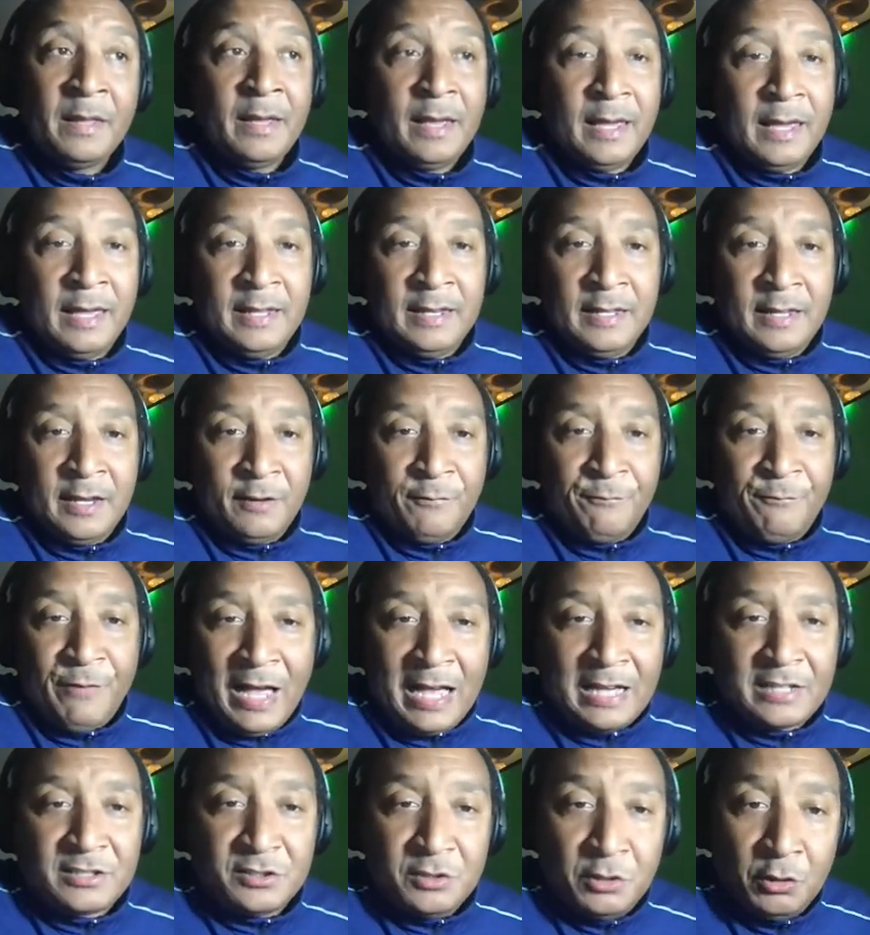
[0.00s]
And here,
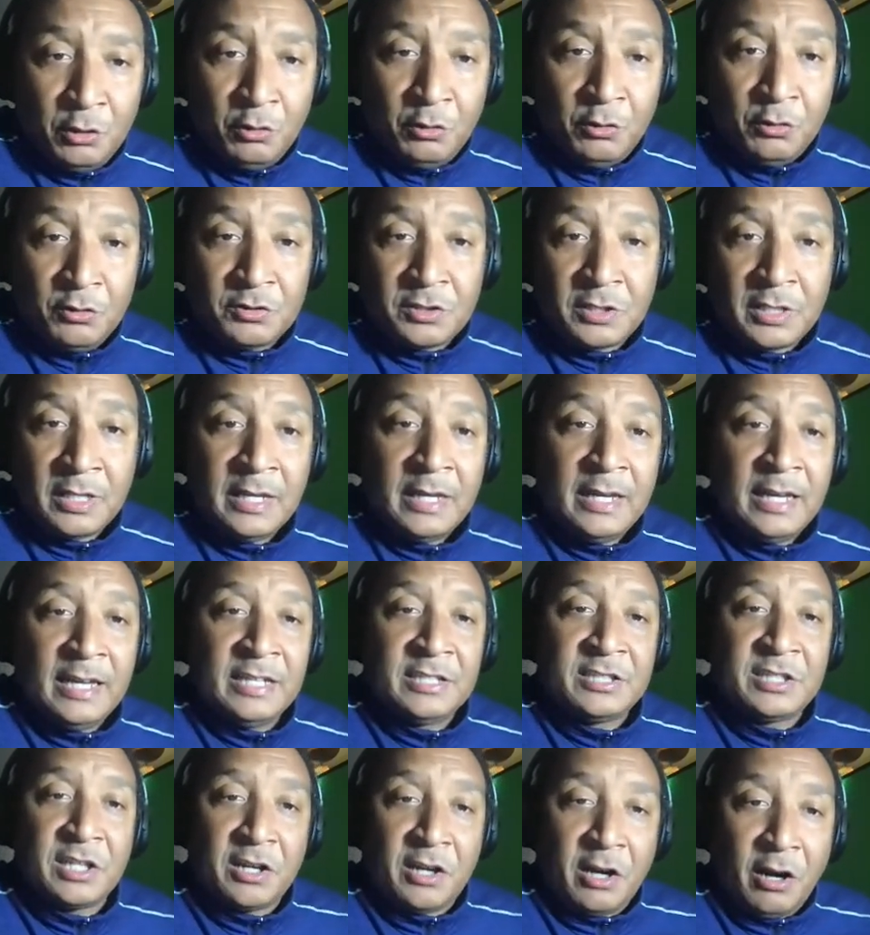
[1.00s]
Fox News
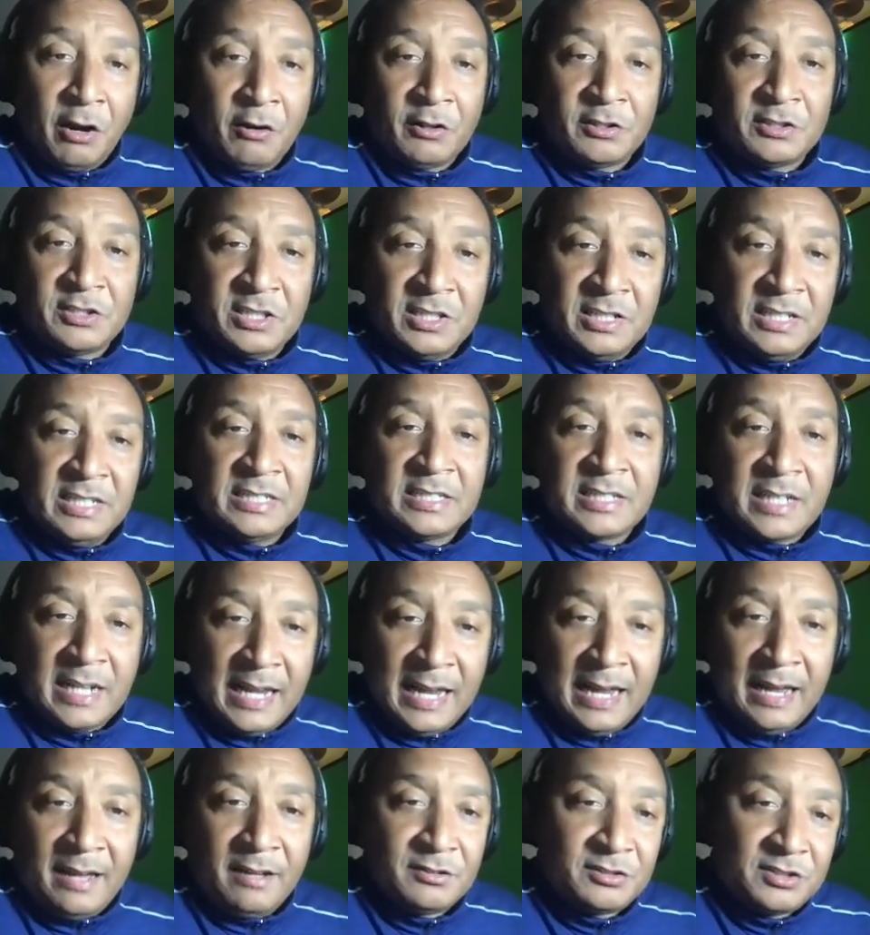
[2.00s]
is encouraging these
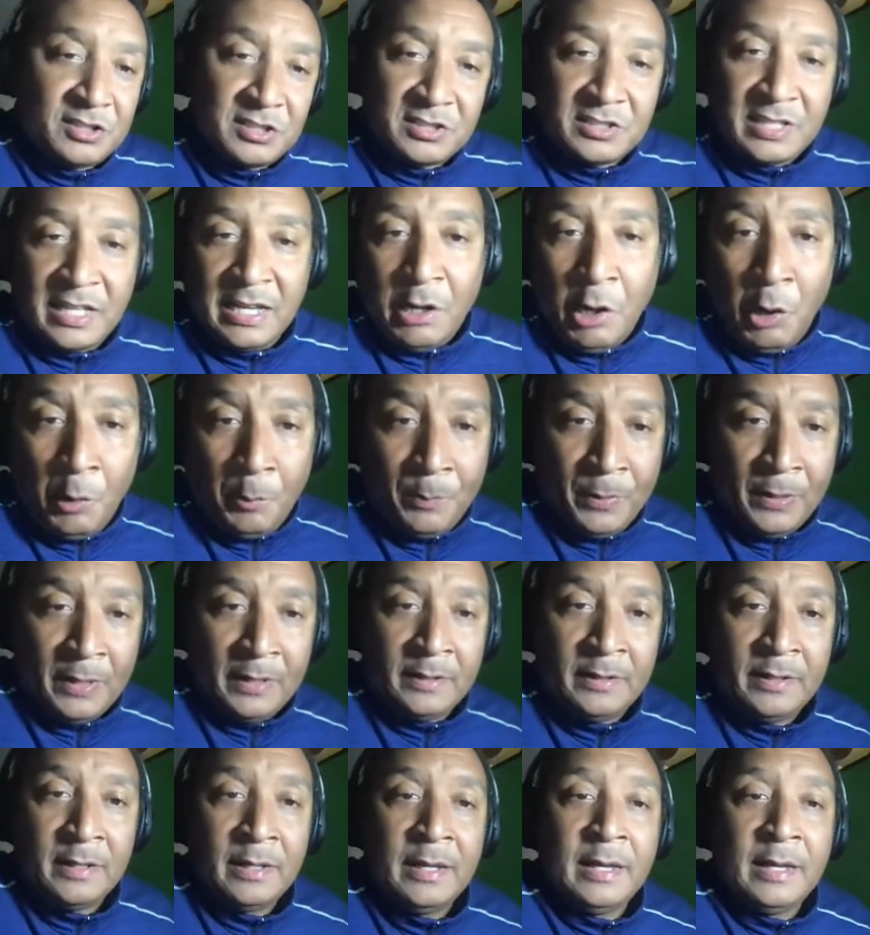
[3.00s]
clowns to stay open